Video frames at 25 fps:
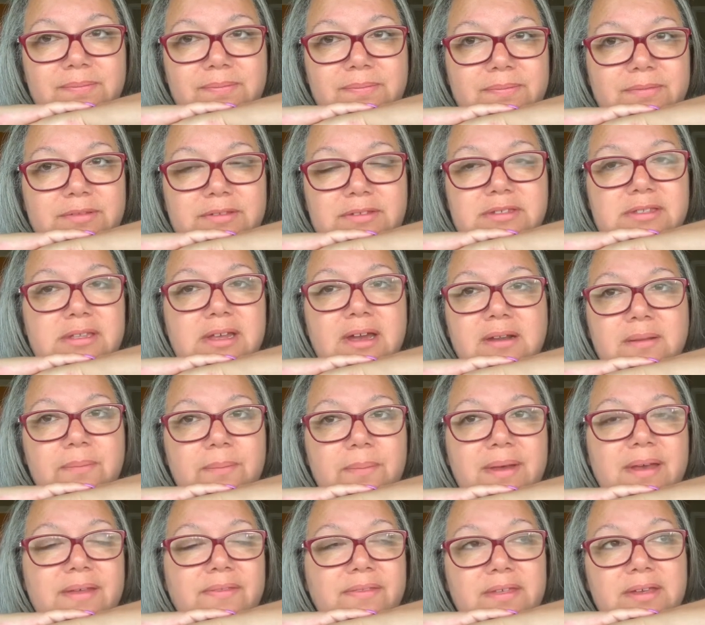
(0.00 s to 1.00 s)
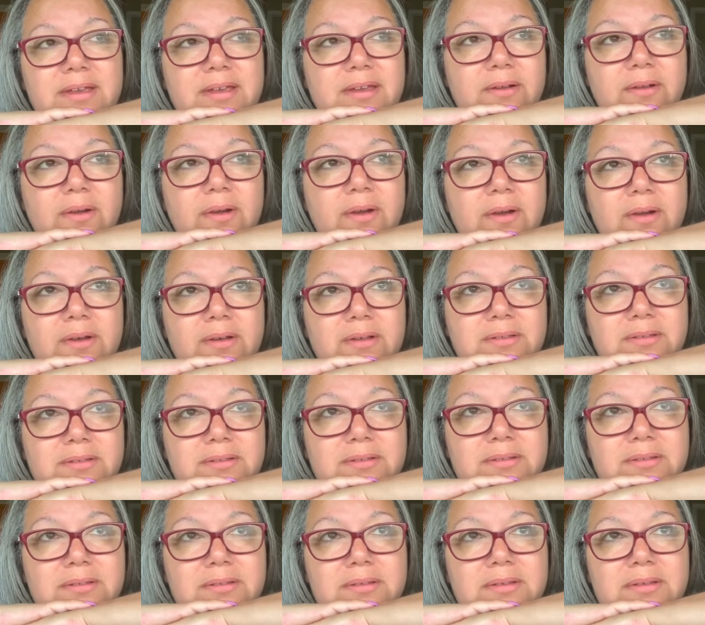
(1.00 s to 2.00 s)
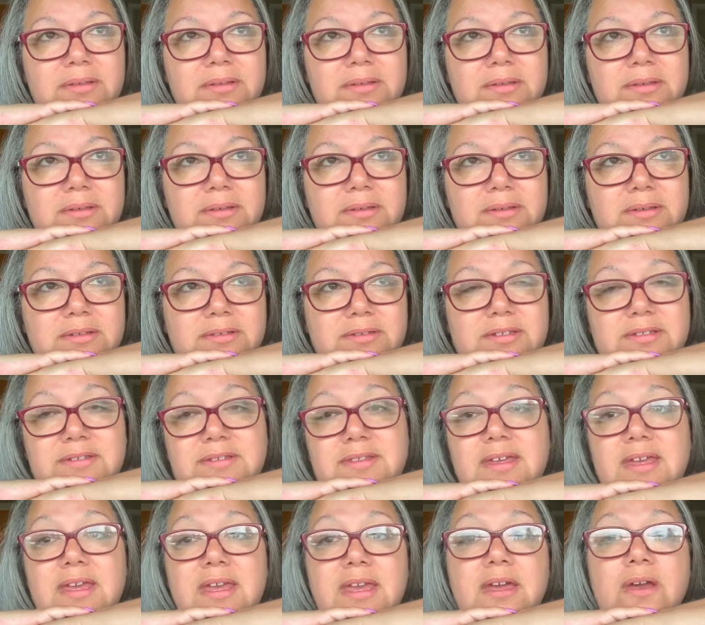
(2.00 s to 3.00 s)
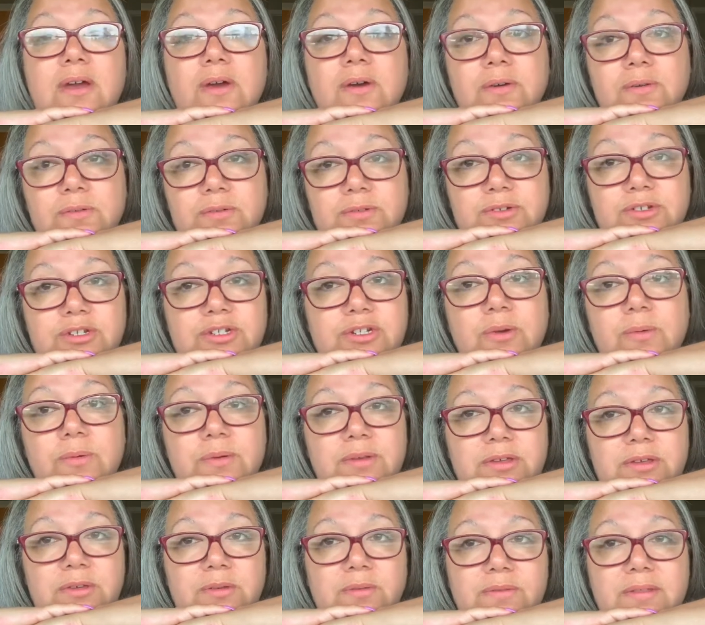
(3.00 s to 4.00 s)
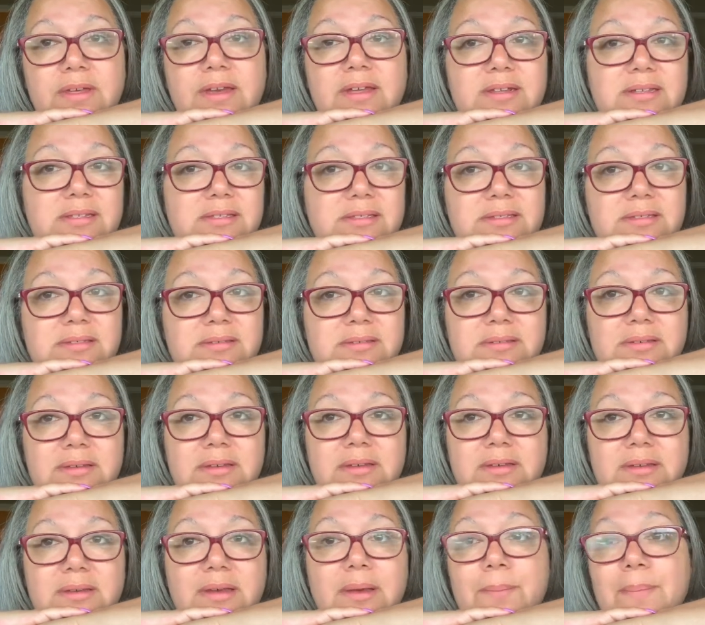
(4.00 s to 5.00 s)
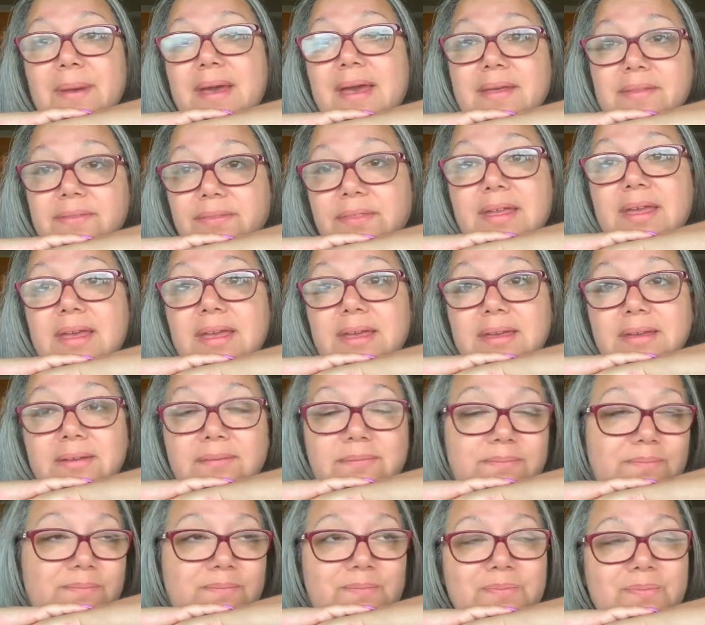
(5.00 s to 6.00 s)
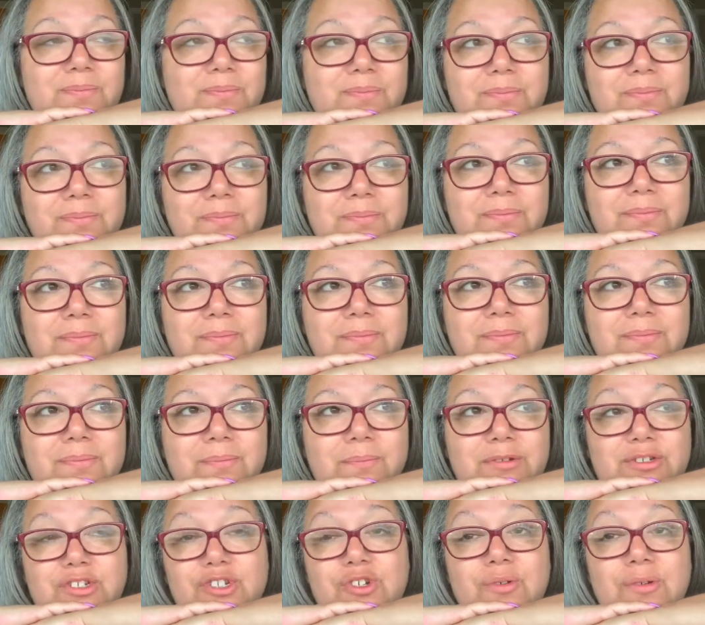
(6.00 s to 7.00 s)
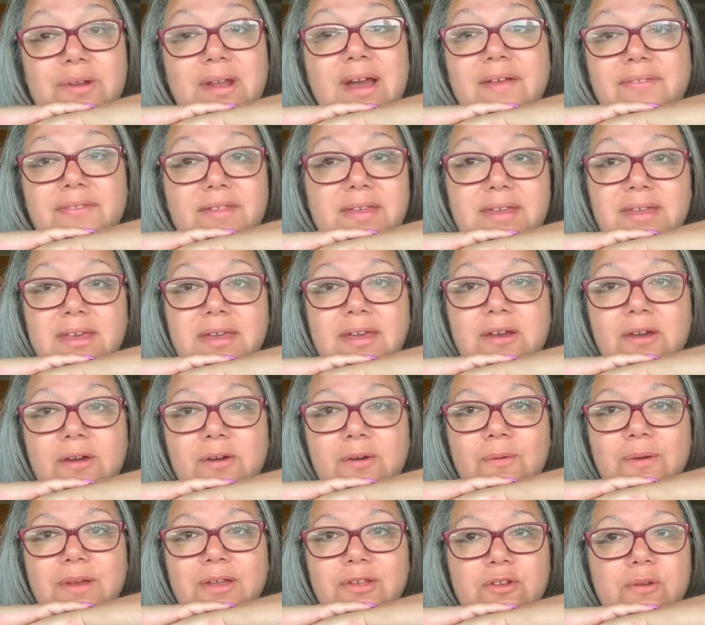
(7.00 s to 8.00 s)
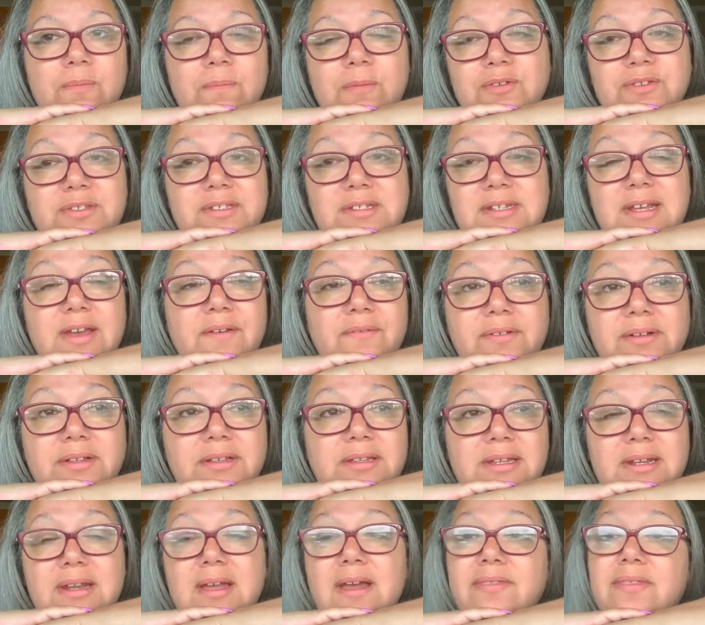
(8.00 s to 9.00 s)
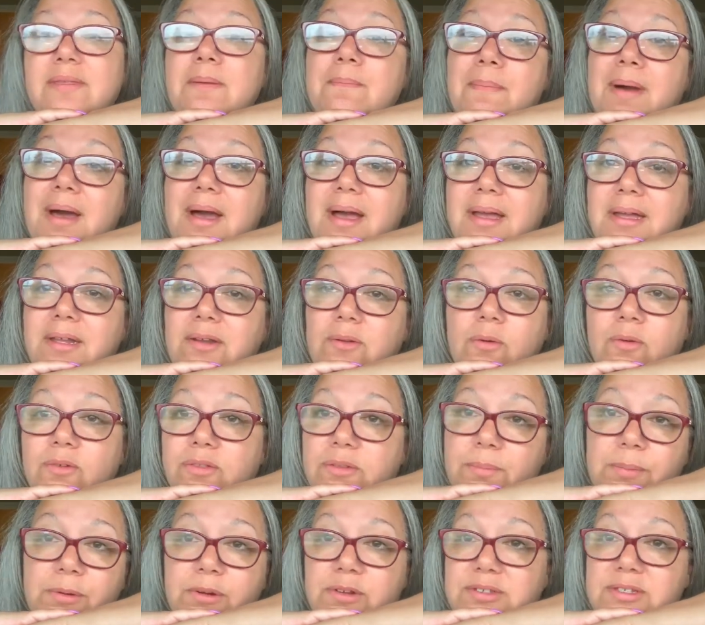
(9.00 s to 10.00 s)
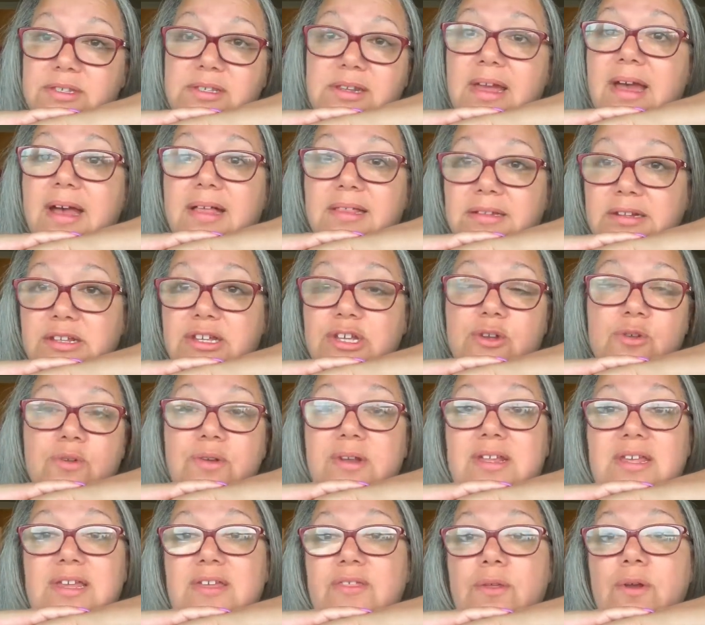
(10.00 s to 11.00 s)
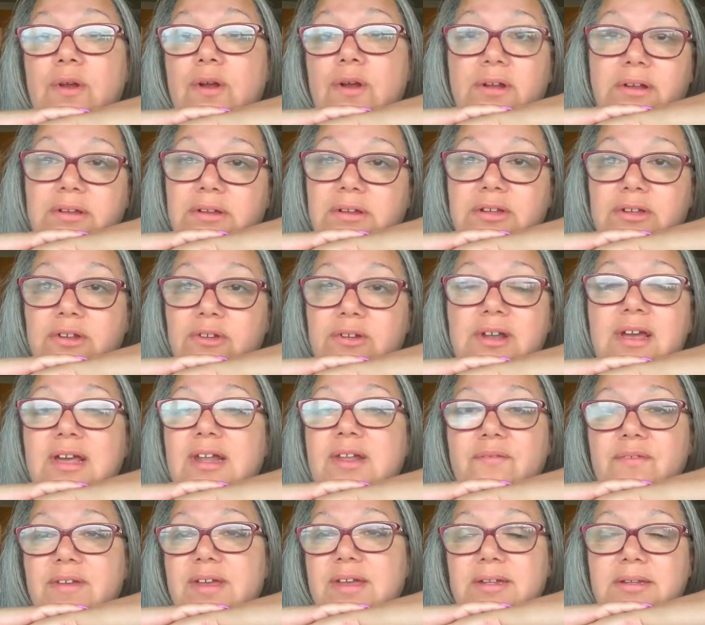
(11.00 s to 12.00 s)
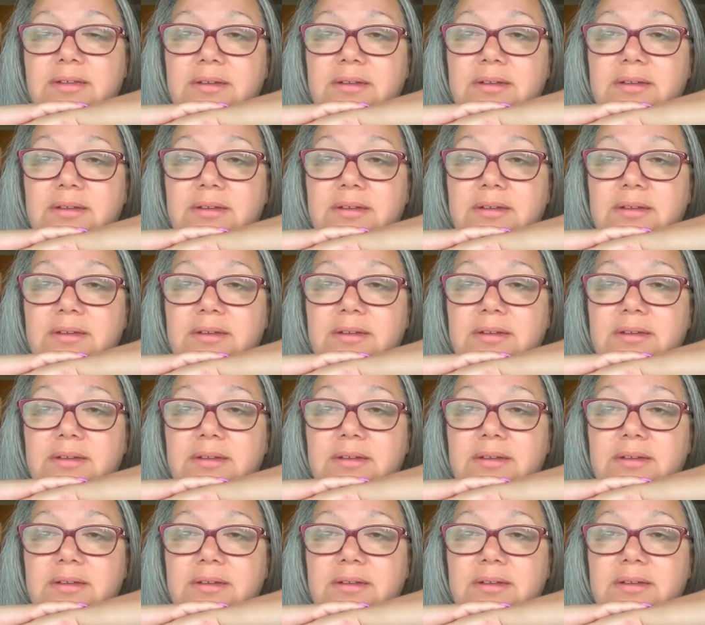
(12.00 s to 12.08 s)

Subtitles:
It's not a bad thing at all. It's just the ego showing you that it's a bad thing. But you're not the ego, and you're most definitely not the mind or the personality. You're neither. You're none of it.